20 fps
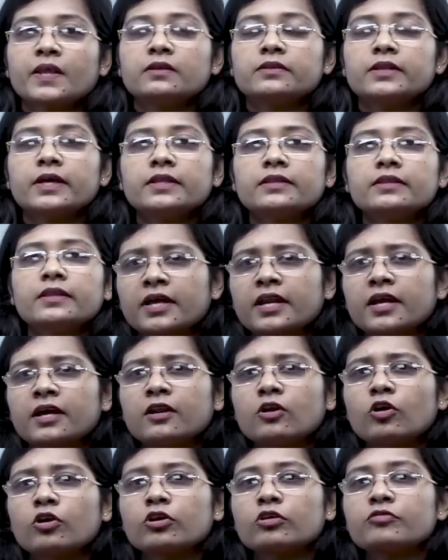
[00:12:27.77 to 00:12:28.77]
then there
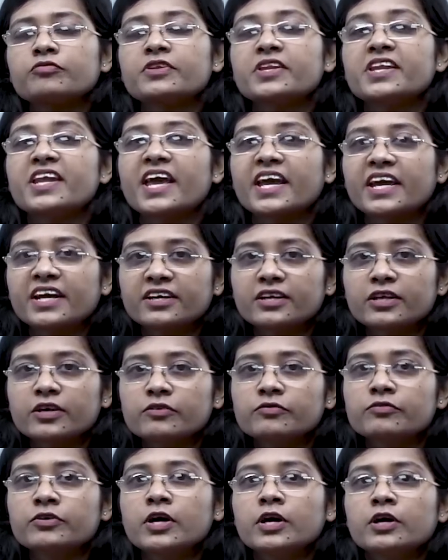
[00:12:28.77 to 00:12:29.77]
are a lot of
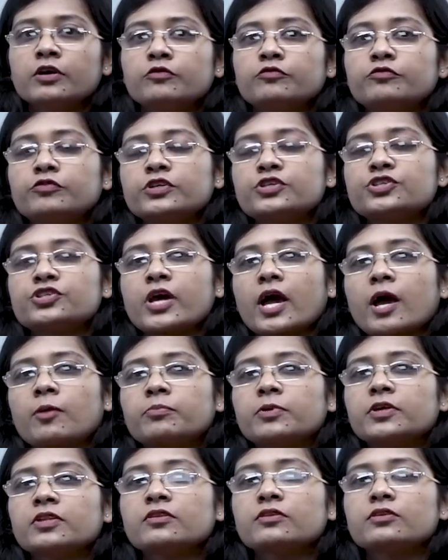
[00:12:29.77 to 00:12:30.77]
negative which
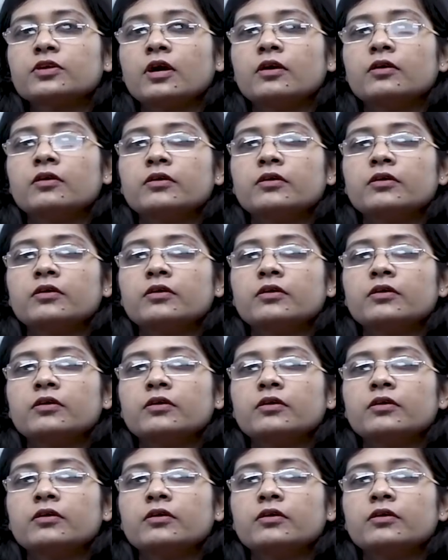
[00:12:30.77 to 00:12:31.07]
happens